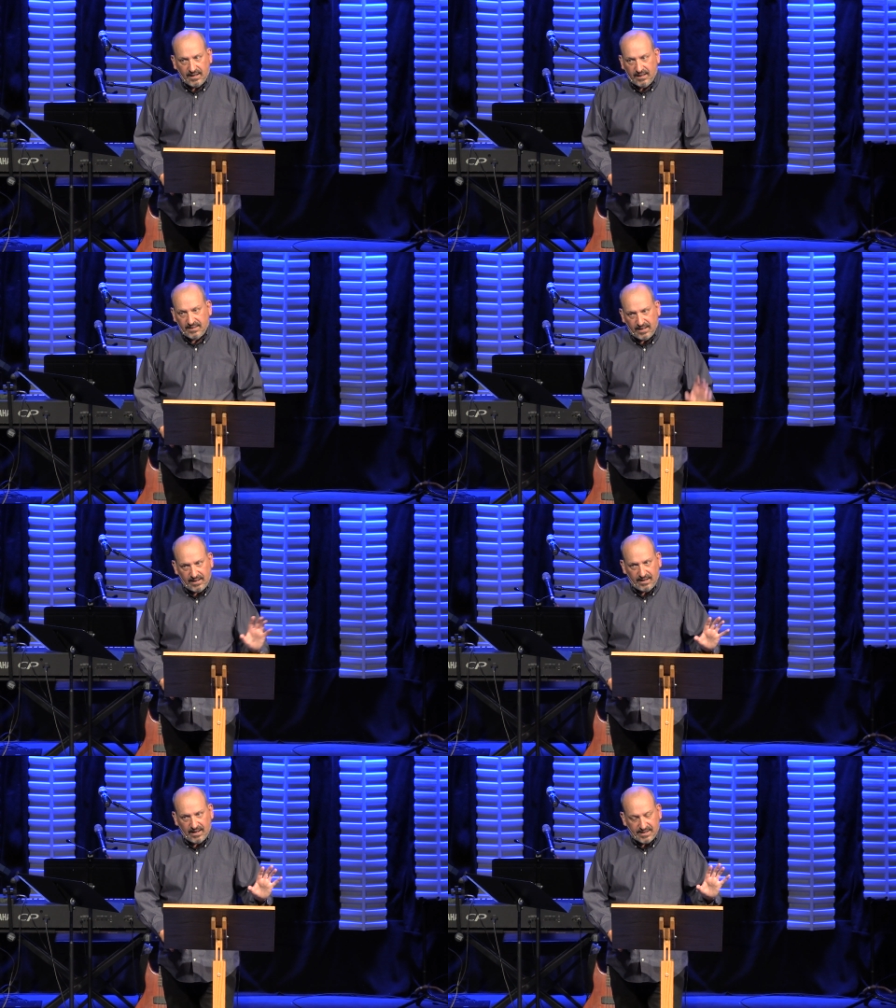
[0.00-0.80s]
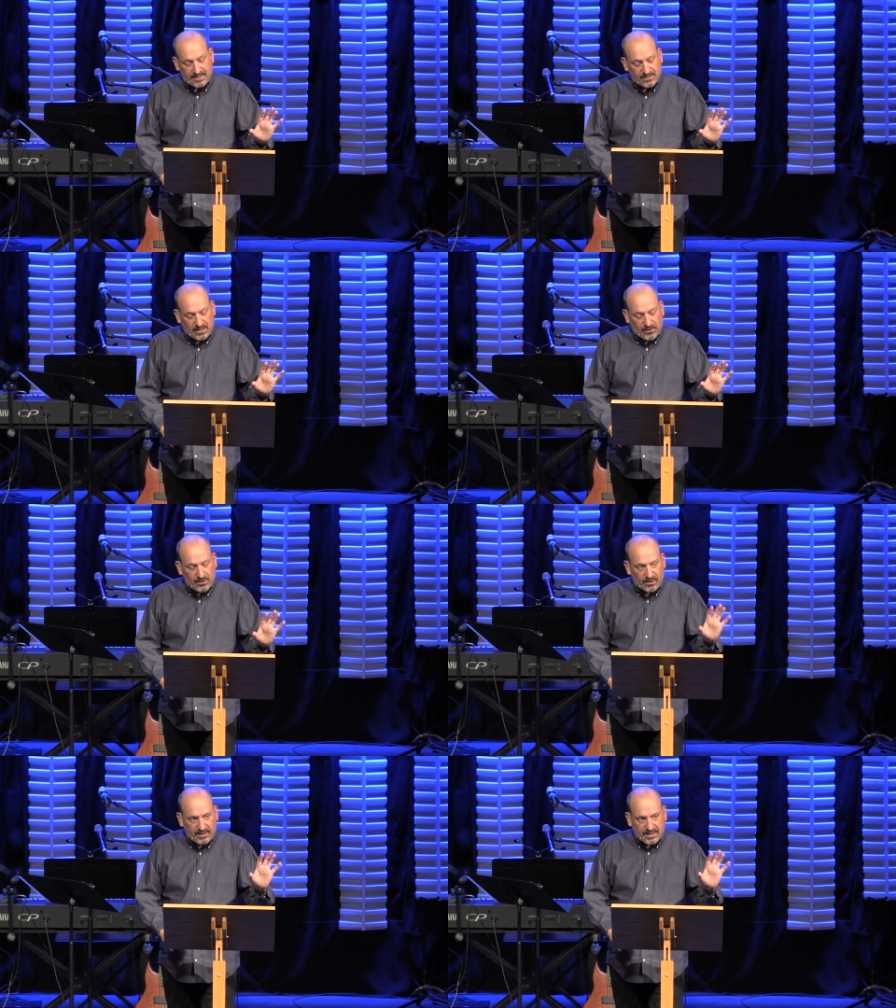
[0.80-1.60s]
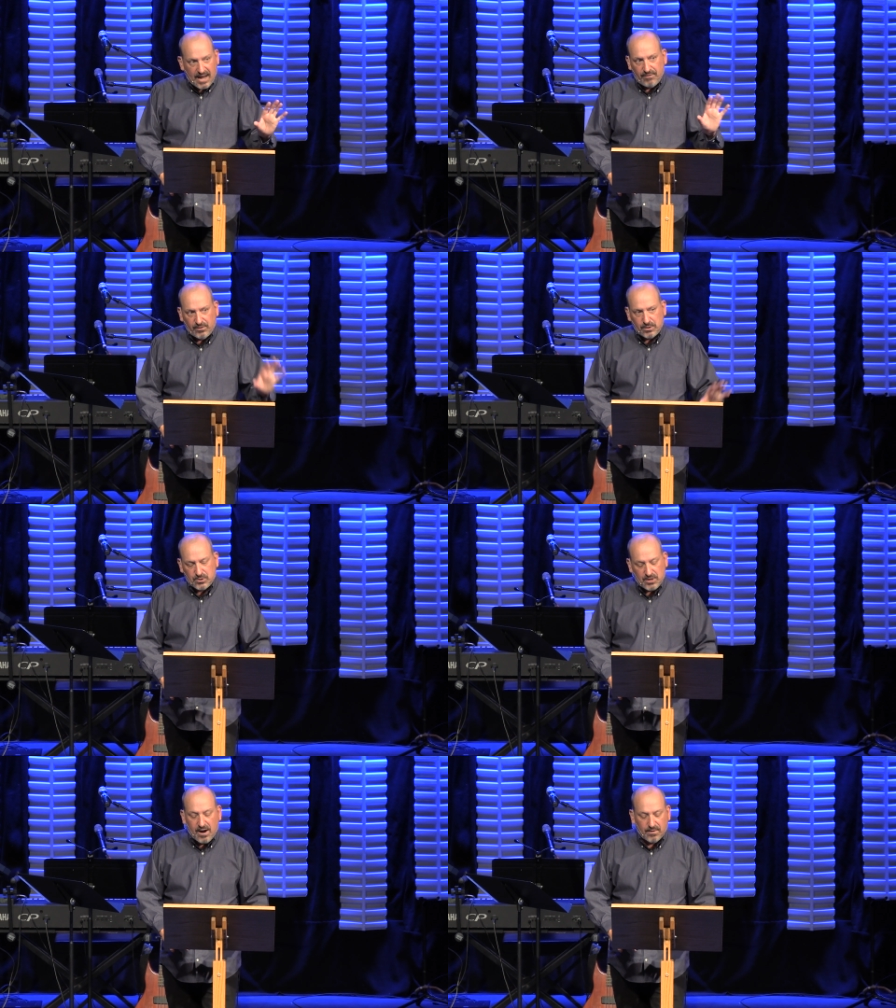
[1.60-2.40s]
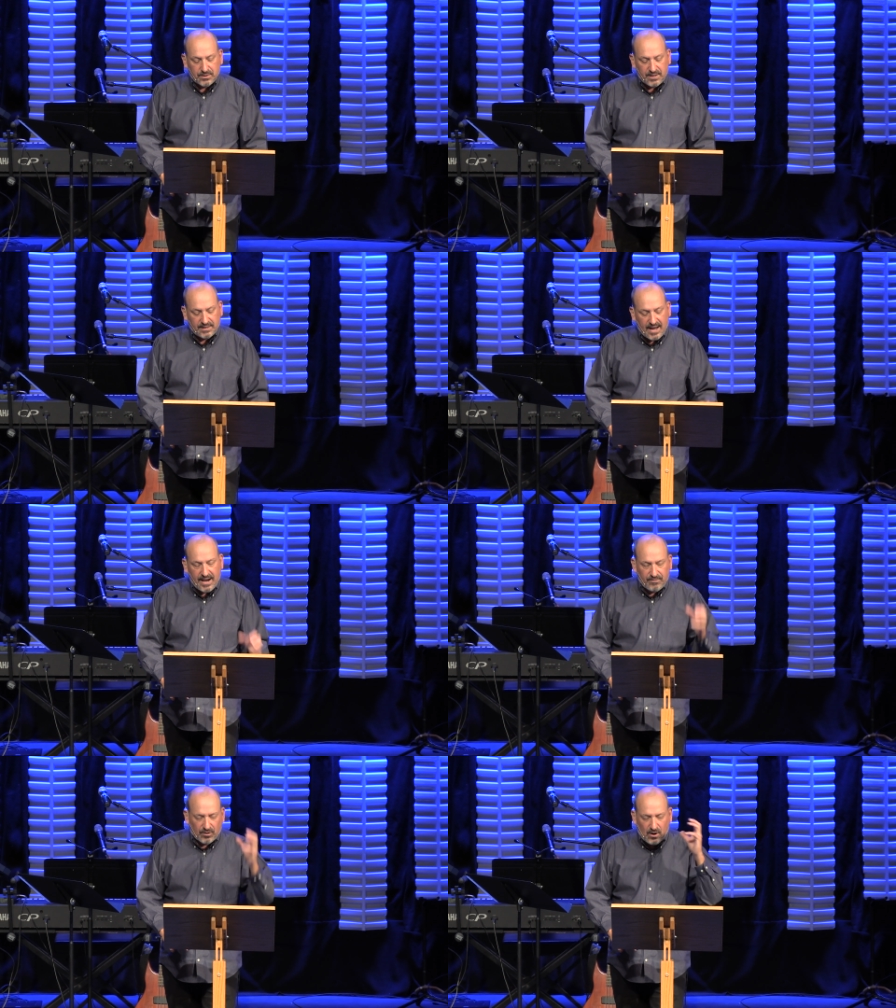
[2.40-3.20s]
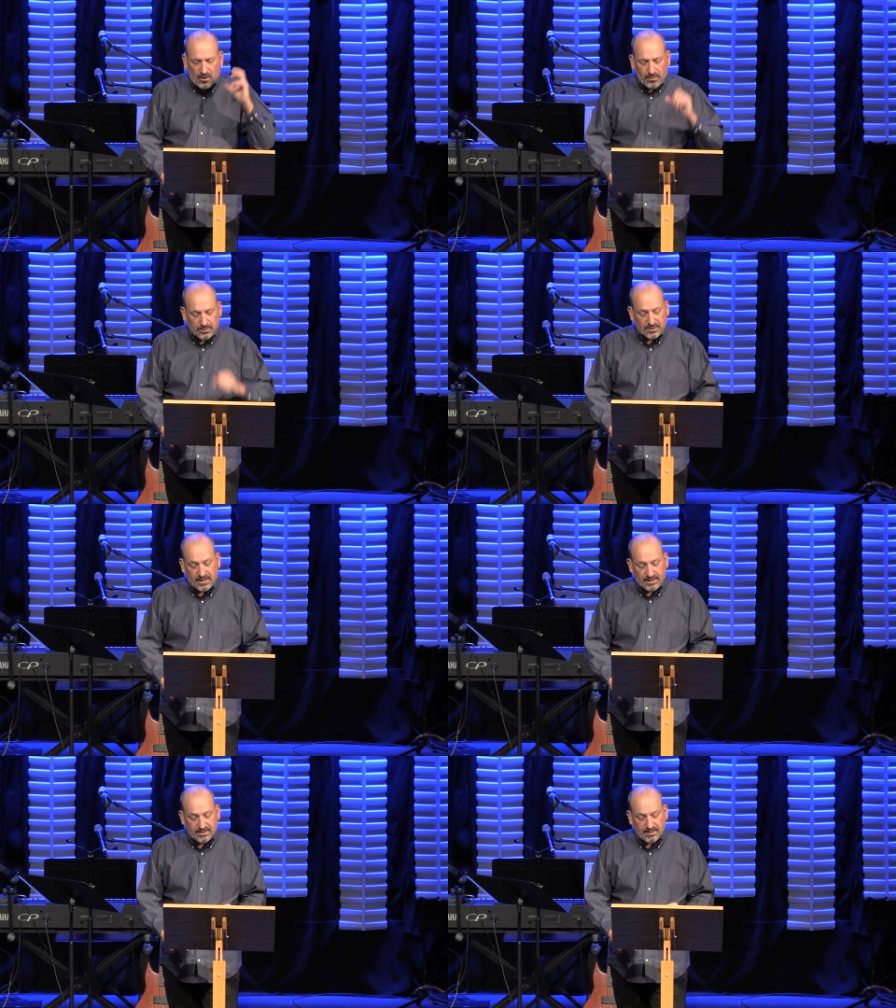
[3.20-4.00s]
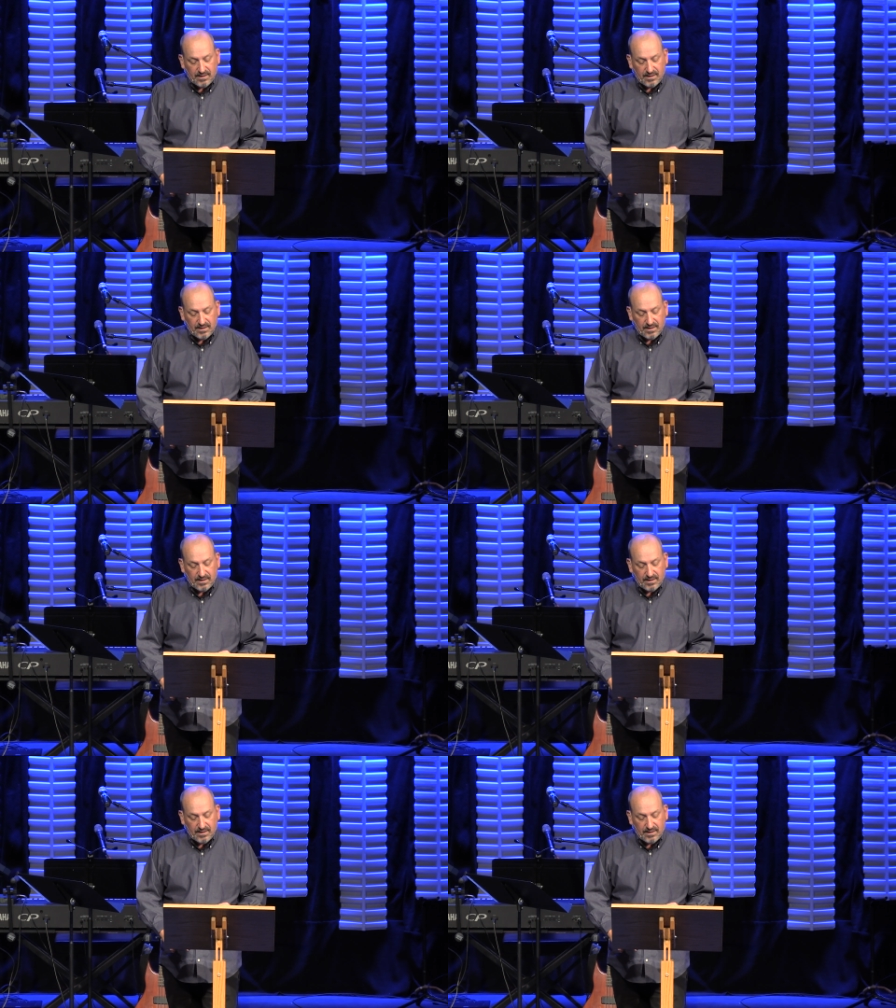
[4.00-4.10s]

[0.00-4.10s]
he, did, he, as I said earlier, He died for your sorrows, He died for all those things.